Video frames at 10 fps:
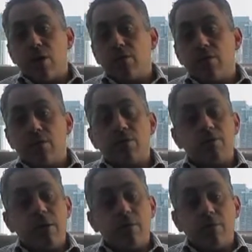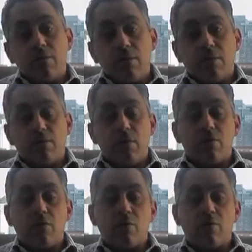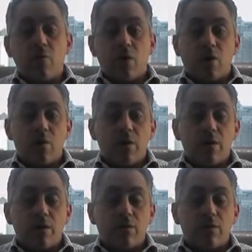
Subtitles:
So it's a great group to work with.